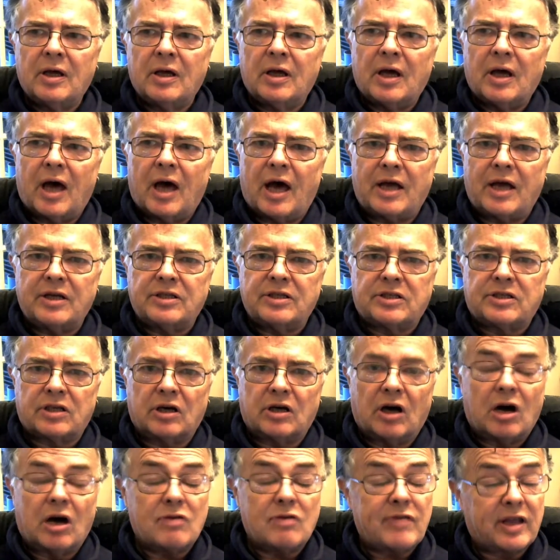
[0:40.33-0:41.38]
and
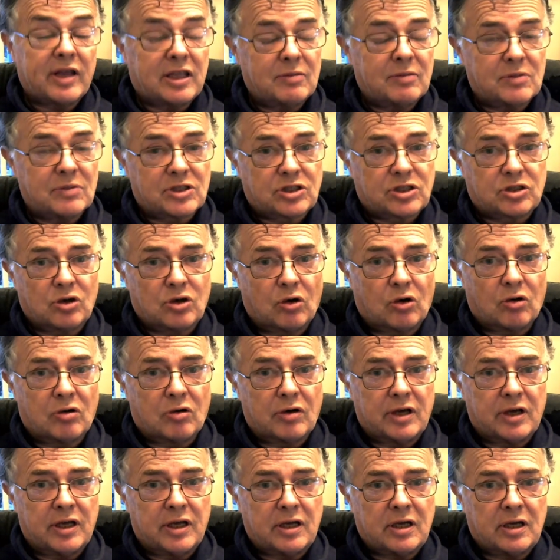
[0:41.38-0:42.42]
I read them a
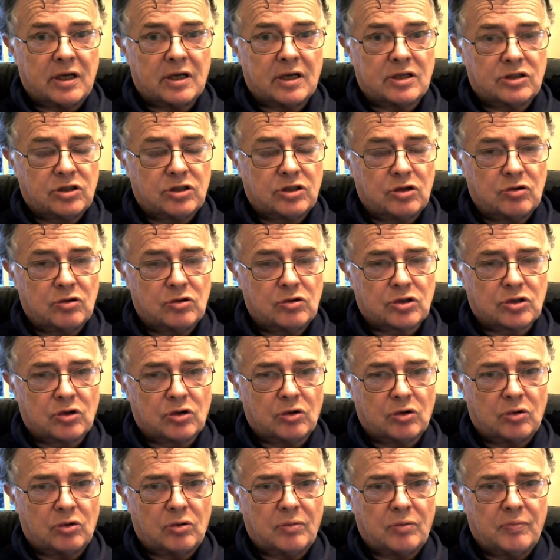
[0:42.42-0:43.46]
story, as
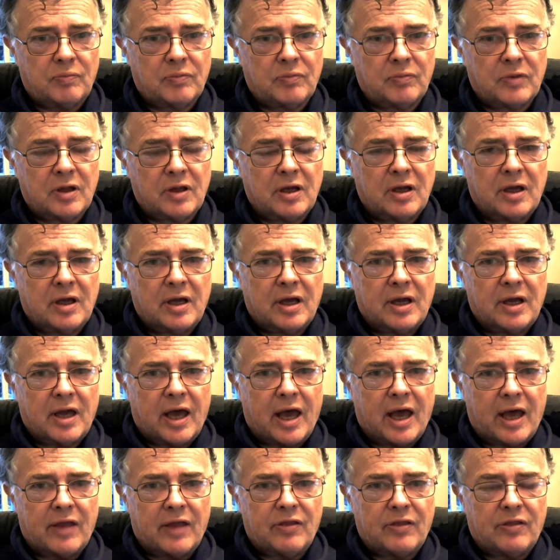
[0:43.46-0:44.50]
usual,
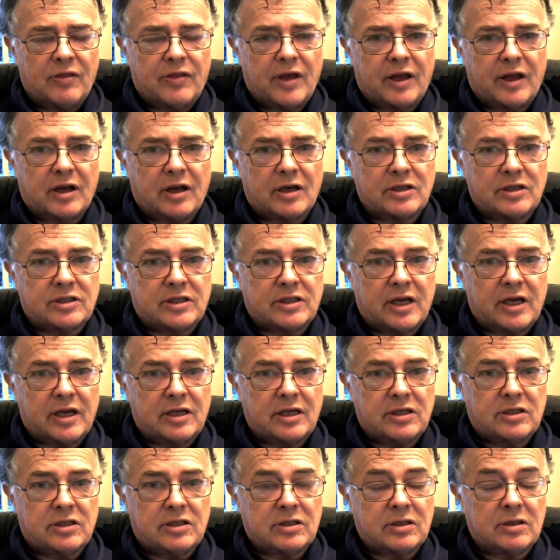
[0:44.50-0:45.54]
and then I
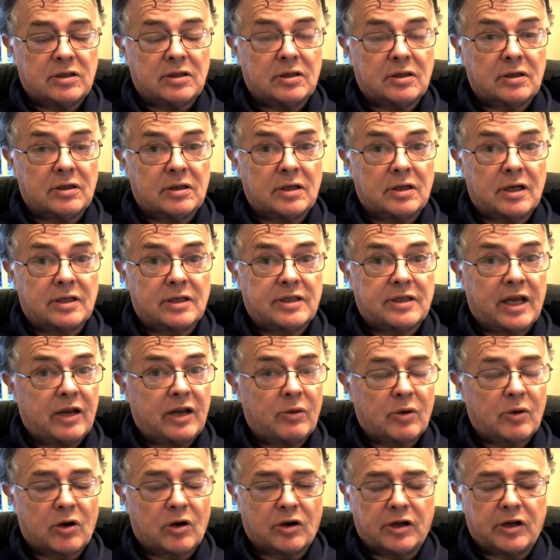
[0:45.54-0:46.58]
said, "Has
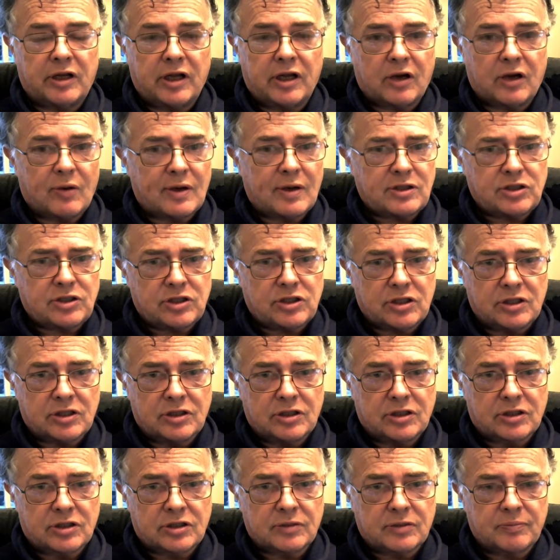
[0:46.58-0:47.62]
anyone got any
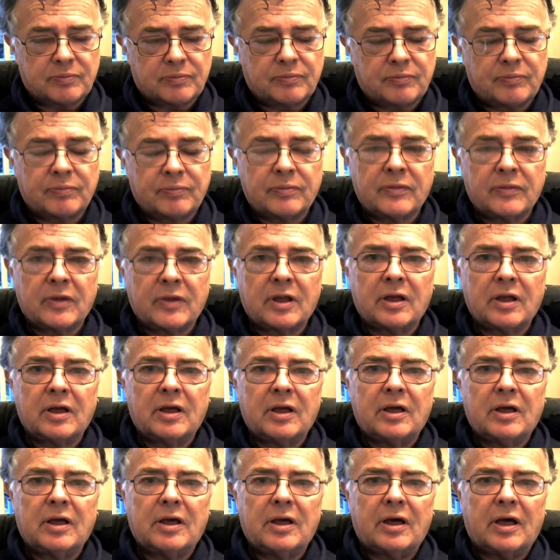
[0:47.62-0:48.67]
questions?"
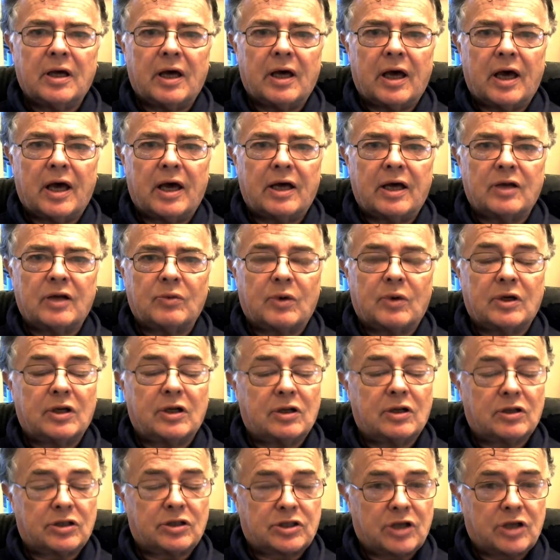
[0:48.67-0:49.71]
And one
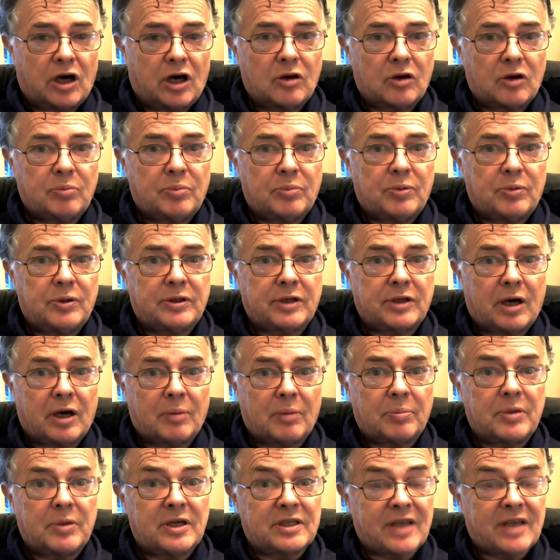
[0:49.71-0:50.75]
little child put
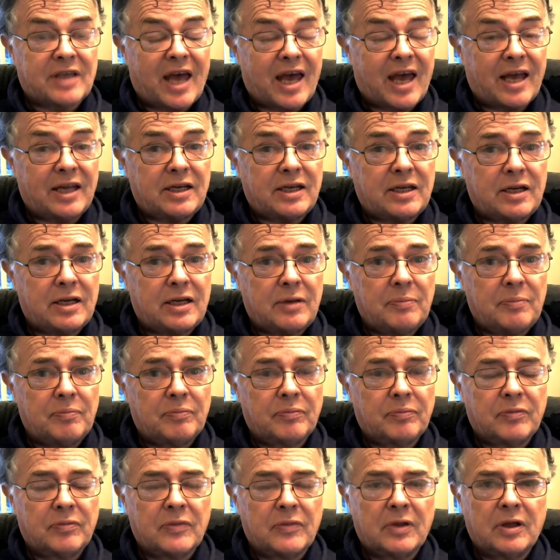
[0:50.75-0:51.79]
up his hand,
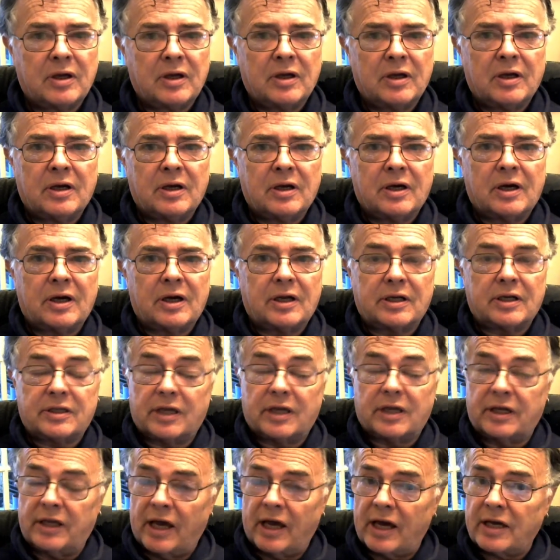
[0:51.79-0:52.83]
and I
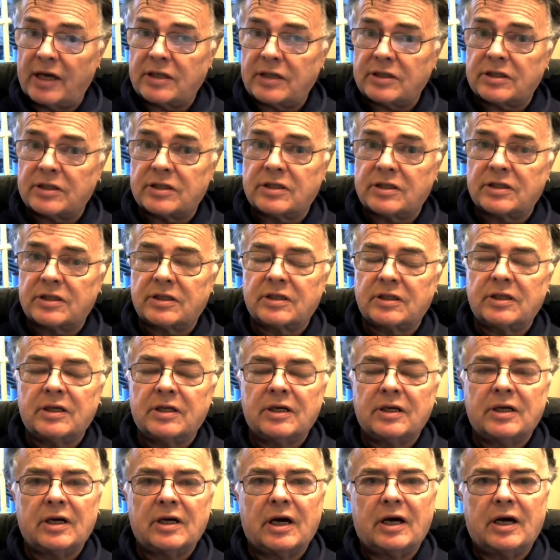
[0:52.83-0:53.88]
said, "Yes,"
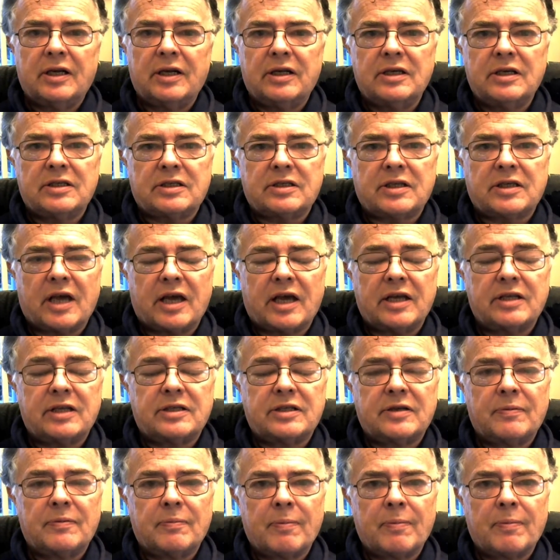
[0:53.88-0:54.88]
and he said,